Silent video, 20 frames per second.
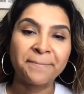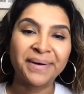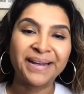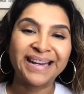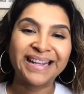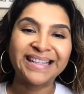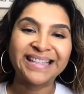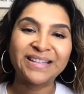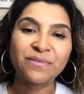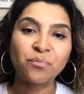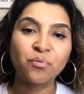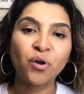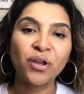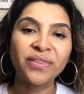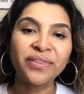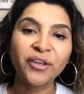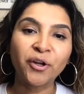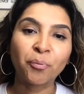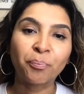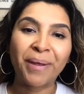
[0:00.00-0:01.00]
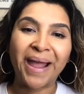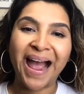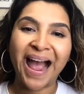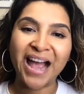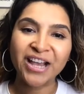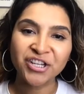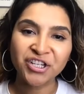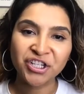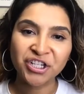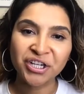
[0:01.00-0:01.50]
but it's what they're
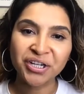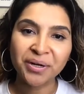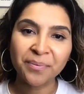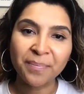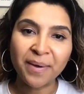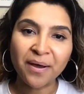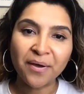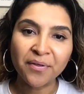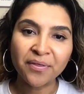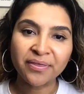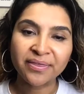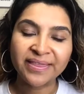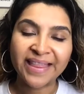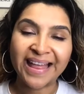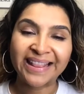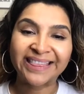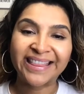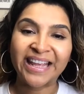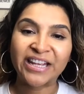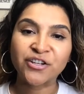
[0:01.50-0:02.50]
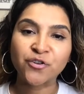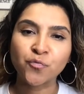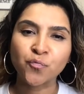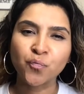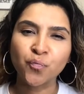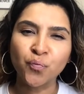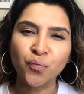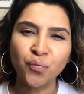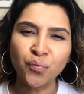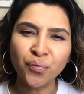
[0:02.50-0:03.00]
passionate about that they
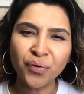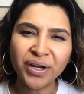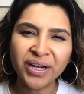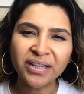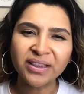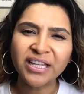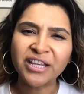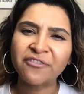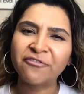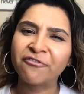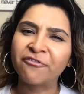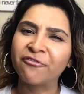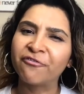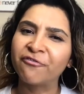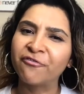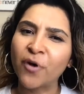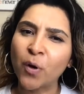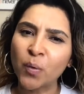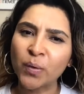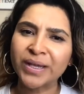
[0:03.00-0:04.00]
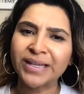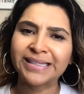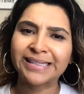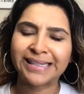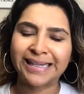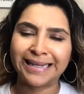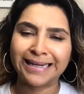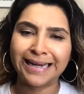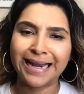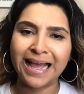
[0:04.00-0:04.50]
really focus
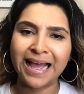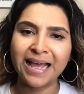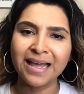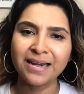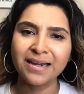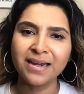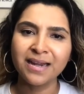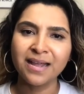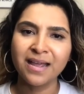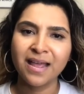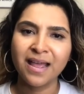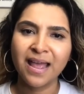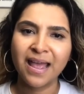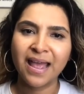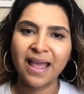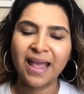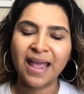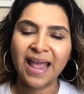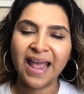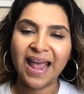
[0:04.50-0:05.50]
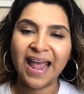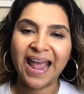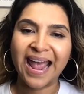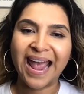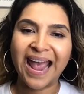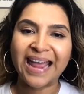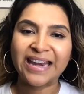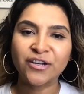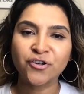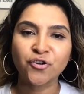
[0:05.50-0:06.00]
in on
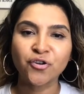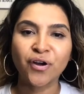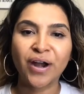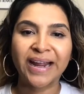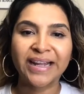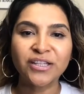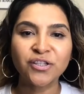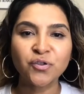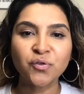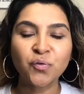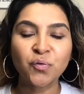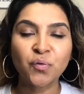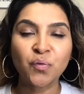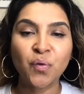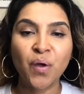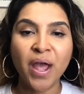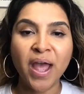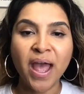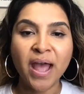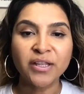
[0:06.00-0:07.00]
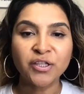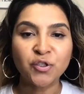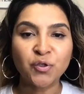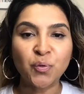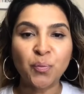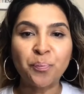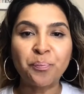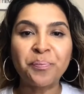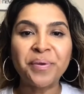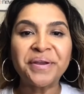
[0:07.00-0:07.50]
and try to
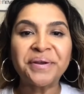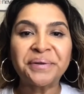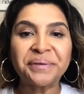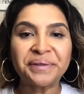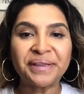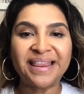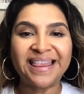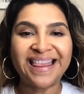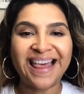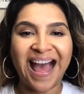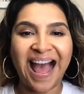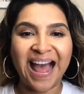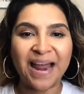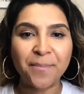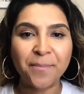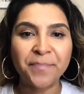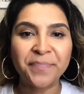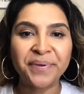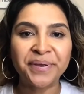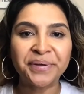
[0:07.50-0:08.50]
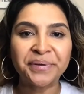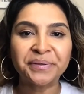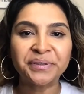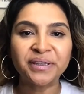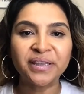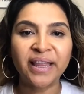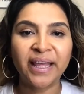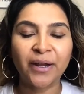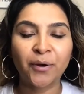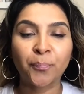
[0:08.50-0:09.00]
to build that
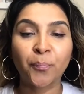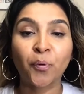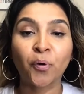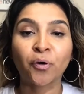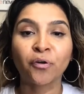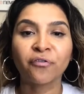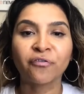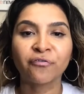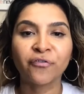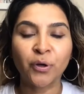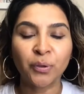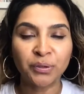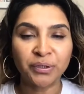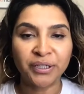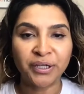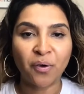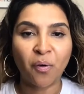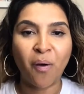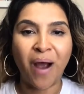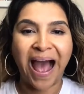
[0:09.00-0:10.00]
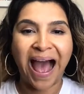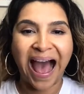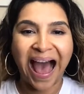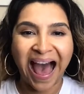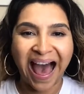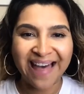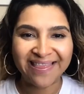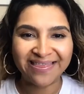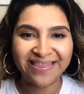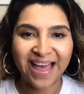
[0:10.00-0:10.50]
build their portfolio
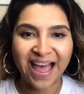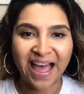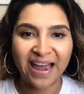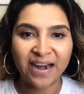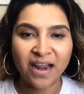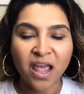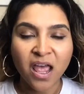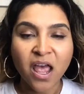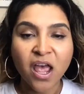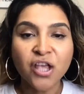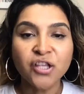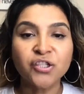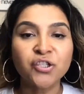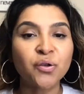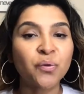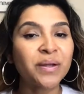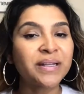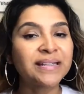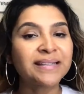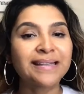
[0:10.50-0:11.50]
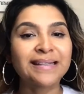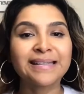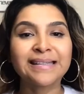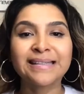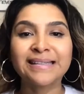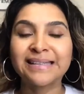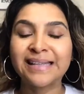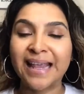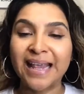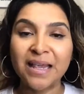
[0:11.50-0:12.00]
on that so it's the
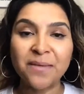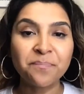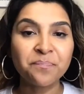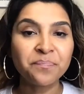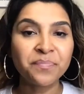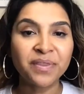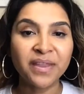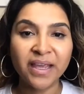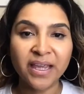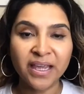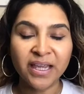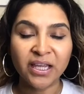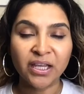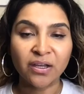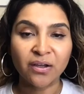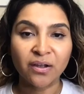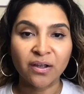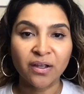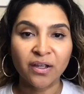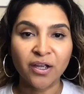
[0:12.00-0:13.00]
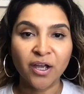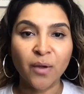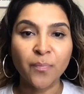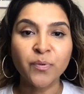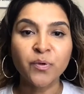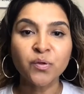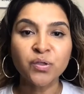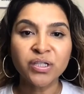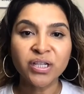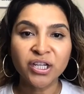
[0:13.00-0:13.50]
same thing a
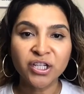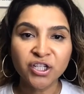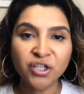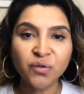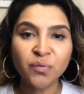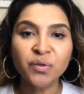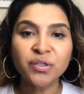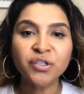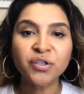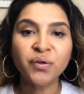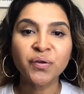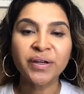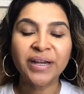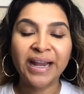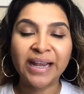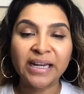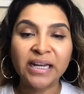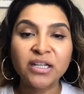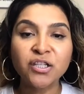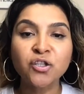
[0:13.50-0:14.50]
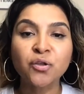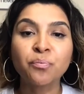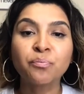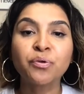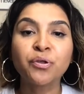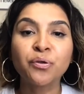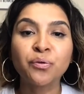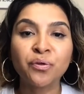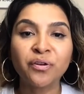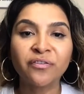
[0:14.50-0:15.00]
beautician was created to
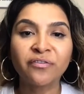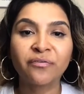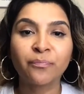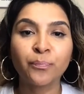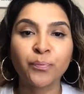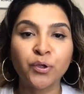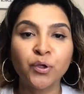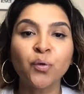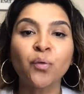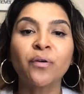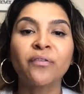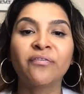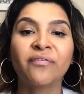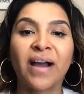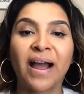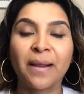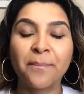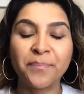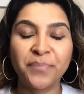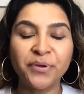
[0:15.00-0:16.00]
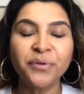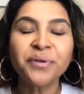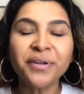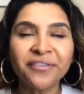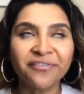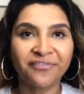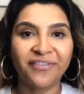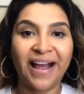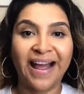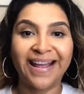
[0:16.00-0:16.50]
beautif- beautify
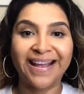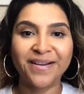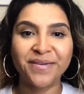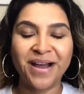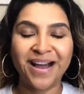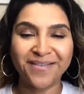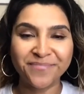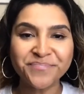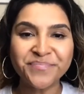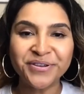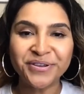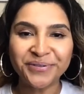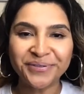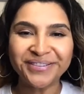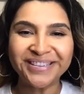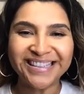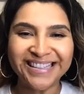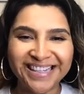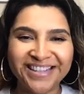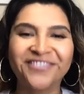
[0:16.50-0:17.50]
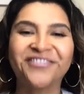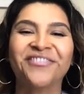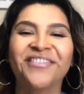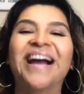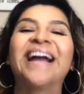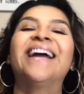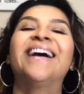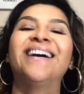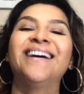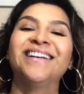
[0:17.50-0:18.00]
beautify
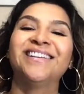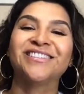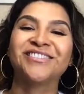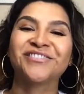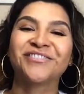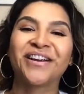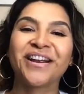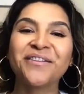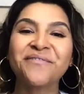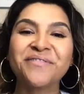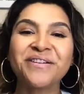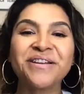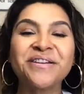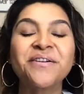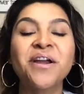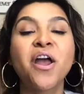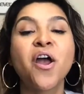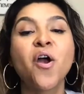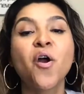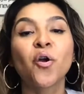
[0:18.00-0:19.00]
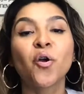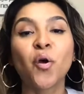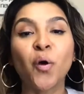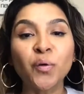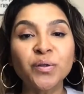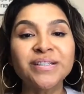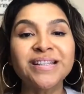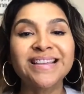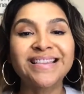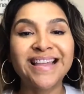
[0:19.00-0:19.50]
beautify us right we
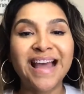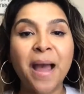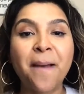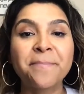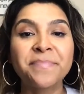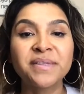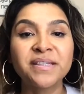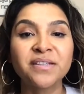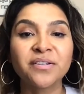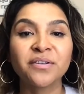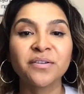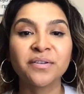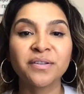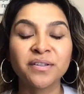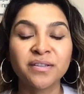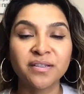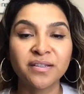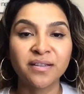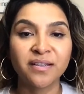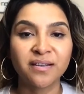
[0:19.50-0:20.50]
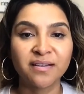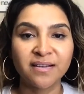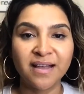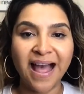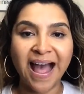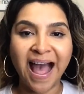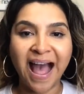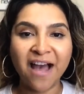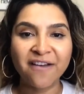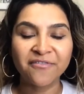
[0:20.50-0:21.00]
go to them to to
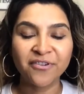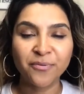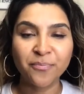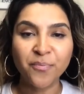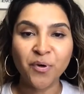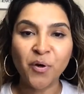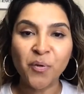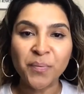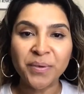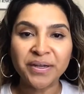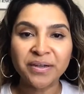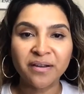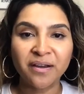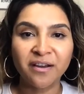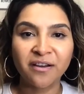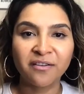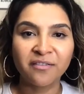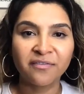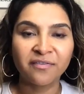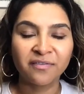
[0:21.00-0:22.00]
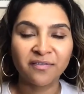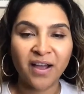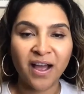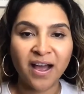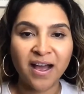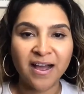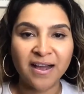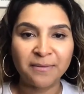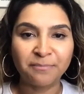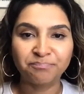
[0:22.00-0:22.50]
have a moment of
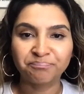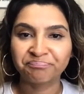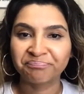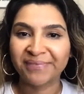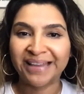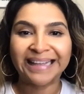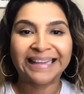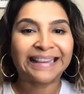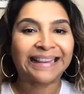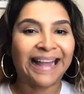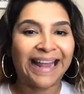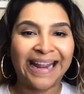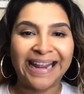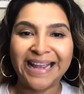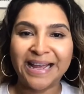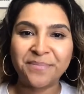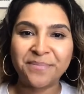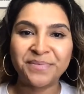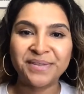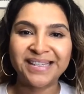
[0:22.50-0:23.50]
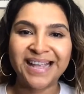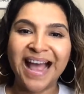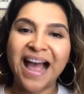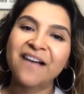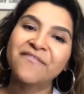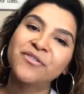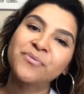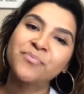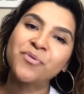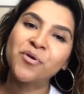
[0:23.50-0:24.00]
um, glam to
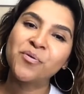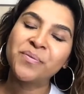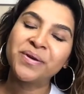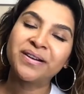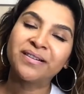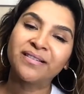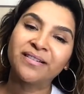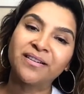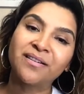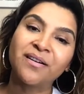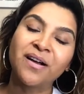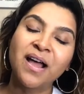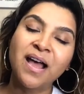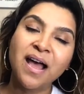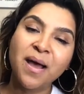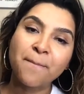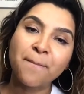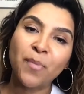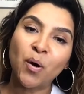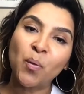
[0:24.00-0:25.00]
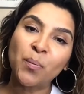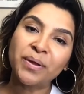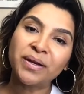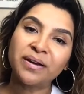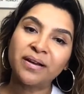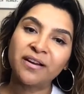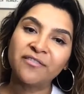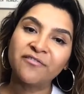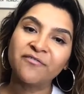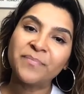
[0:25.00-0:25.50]
have a moment a little
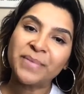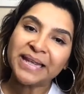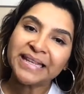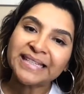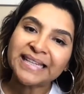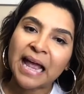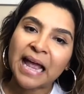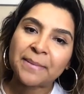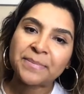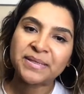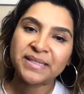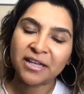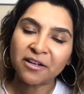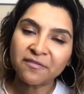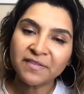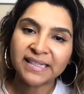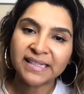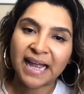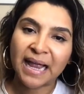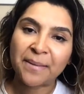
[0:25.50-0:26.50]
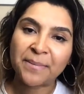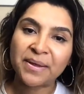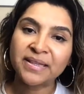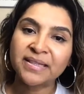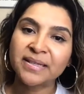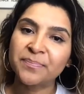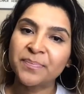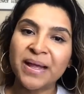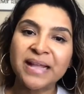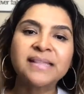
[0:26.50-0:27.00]
moment of me time self time it
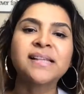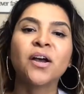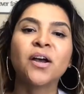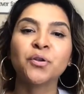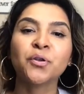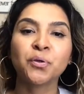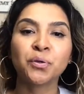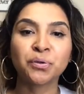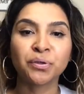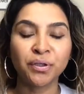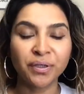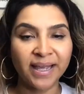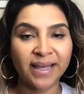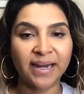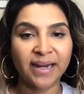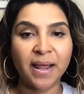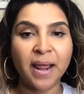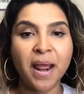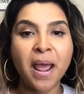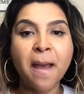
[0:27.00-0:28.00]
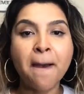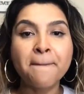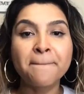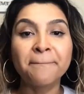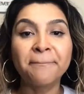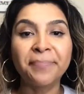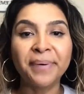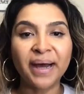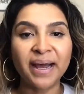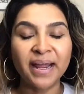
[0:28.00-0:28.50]
depends how you look at it
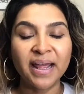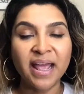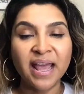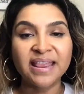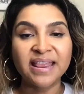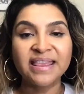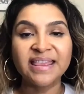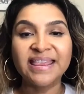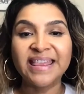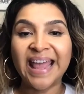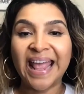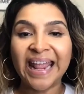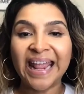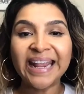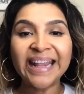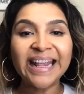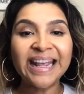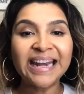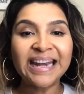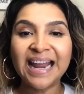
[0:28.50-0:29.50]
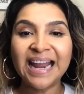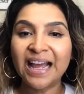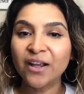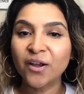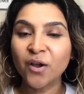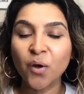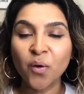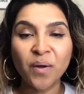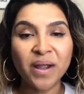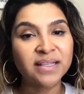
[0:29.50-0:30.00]
but they cannot
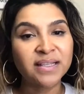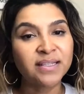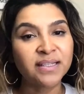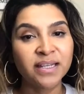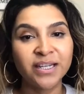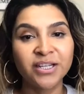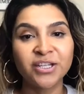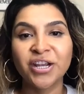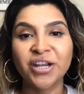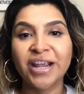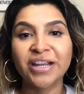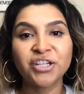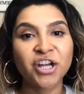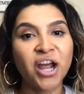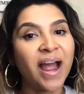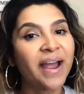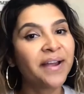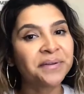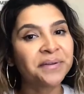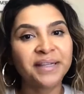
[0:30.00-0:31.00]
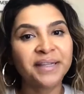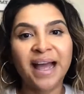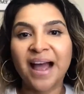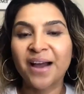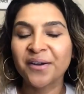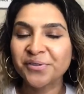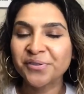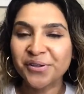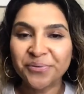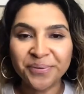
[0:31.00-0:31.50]
go and teach a child
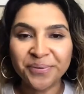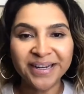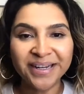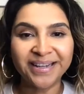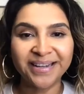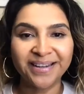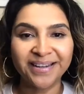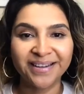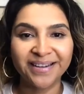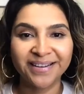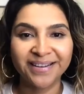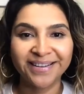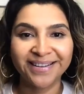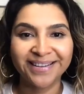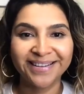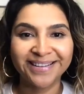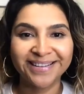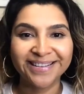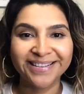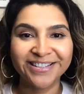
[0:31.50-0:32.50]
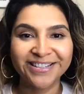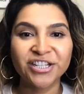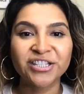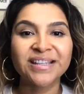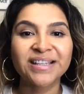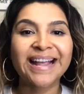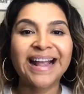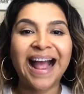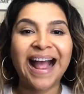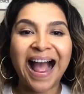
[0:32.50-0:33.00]
how to read
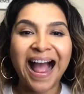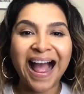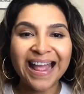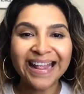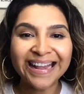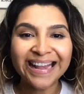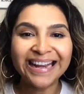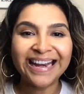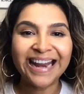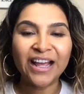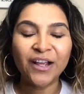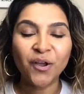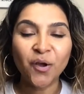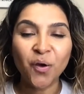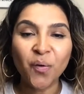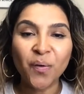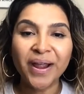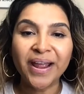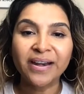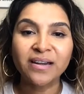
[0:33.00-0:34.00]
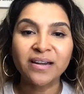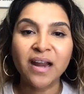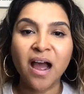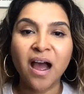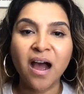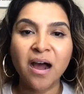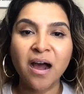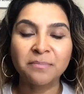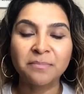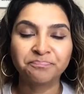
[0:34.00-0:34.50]
just like i cannot go and
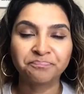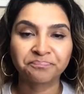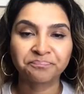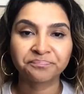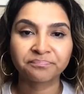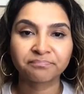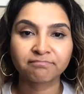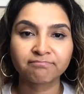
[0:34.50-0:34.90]
um,